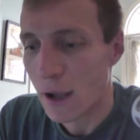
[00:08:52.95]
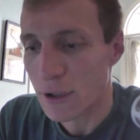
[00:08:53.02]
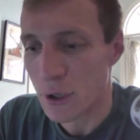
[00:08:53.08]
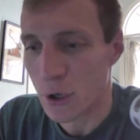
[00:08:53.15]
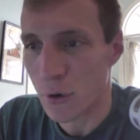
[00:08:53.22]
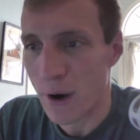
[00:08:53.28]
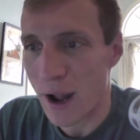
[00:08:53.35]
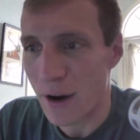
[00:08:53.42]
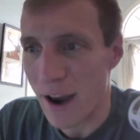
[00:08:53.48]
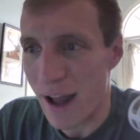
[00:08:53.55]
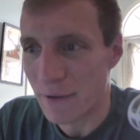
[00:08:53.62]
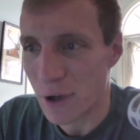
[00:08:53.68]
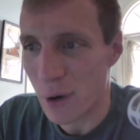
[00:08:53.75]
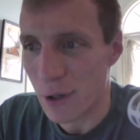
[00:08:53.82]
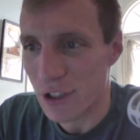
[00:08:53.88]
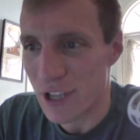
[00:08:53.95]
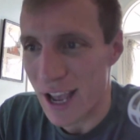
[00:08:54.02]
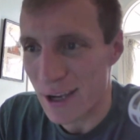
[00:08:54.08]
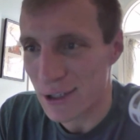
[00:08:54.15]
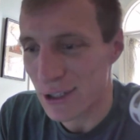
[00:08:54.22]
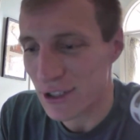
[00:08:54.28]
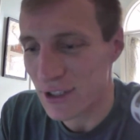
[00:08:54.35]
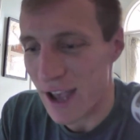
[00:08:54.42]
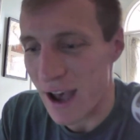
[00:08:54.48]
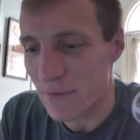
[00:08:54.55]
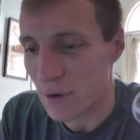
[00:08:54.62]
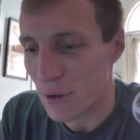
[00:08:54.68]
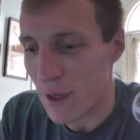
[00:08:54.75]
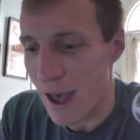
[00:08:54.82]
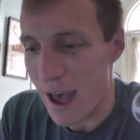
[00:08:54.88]
Turn around and have to go to Texas
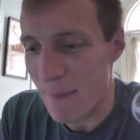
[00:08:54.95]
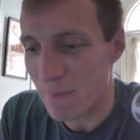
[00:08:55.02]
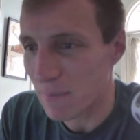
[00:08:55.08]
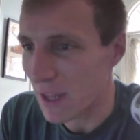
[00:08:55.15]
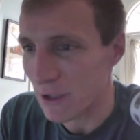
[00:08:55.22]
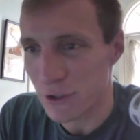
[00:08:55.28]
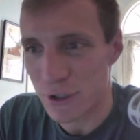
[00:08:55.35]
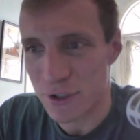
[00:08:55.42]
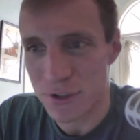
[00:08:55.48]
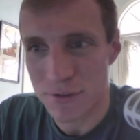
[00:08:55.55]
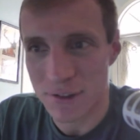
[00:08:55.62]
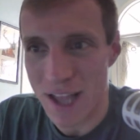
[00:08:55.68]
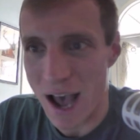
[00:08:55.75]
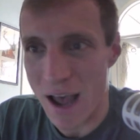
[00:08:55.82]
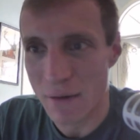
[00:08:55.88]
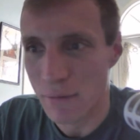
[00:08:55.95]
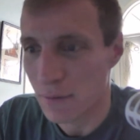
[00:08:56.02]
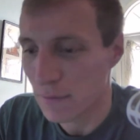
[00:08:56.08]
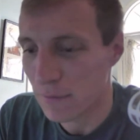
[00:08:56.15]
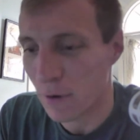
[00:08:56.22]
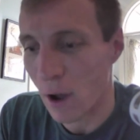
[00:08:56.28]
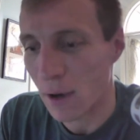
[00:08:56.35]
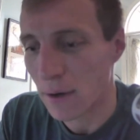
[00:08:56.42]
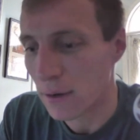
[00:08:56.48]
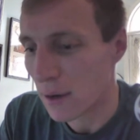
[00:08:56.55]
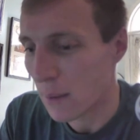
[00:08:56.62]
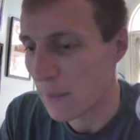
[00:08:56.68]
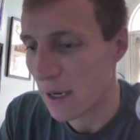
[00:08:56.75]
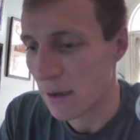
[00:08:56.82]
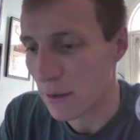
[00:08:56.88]
after that. That's just not fun.
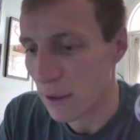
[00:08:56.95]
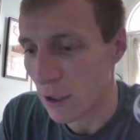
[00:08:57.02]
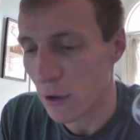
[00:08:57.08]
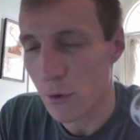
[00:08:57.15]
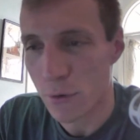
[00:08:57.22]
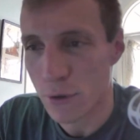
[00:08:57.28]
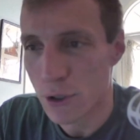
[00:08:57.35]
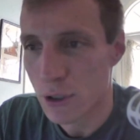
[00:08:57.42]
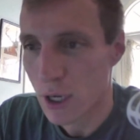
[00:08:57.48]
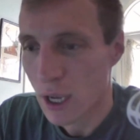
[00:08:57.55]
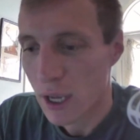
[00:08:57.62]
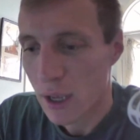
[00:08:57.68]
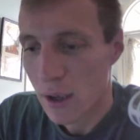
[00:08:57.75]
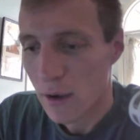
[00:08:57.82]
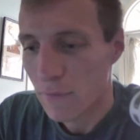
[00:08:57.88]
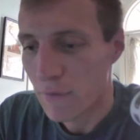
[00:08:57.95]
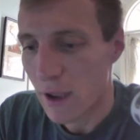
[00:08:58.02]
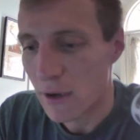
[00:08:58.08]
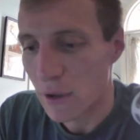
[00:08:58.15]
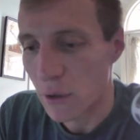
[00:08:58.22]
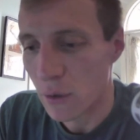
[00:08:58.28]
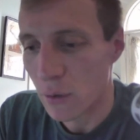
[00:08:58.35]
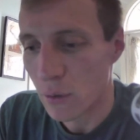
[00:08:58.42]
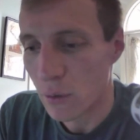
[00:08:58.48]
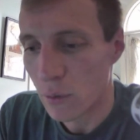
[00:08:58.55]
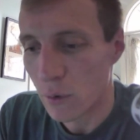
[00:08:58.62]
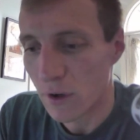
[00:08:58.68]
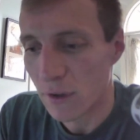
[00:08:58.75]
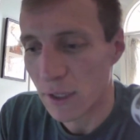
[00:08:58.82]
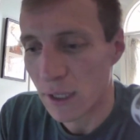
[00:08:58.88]
I mean, huge venue,
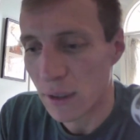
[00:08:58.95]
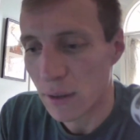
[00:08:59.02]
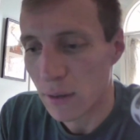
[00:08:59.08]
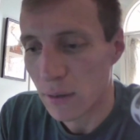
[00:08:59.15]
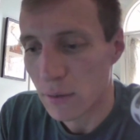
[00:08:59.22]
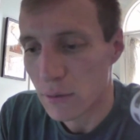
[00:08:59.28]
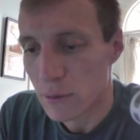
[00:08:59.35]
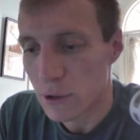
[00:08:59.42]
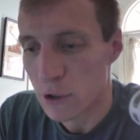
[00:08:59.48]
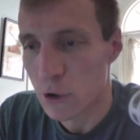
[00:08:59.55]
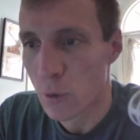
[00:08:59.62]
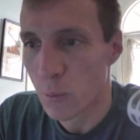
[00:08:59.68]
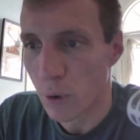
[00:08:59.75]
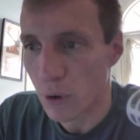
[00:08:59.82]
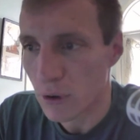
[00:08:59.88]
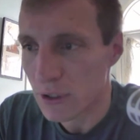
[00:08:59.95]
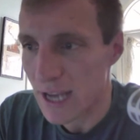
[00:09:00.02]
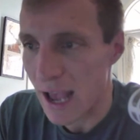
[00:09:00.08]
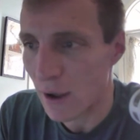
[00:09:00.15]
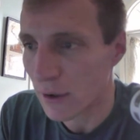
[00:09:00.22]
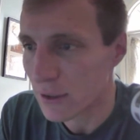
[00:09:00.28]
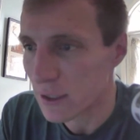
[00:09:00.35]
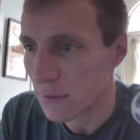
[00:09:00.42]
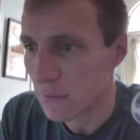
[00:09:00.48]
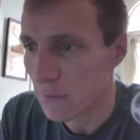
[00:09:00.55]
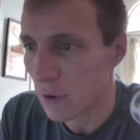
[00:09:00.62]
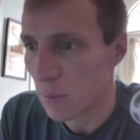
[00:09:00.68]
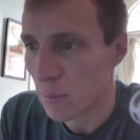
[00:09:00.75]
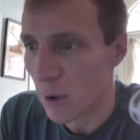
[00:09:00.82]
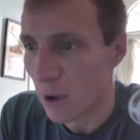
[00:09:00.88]
really super talented
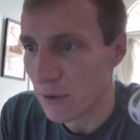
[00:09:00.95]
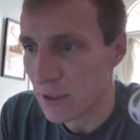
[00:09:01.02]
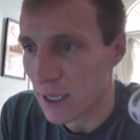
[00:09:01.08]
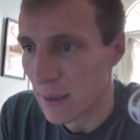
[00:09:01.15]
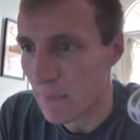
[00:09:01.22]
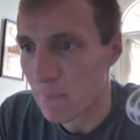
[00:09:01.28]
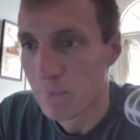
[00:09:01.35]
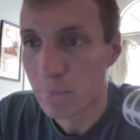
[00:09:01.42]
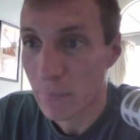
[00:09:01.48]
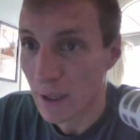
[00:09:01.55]
football team.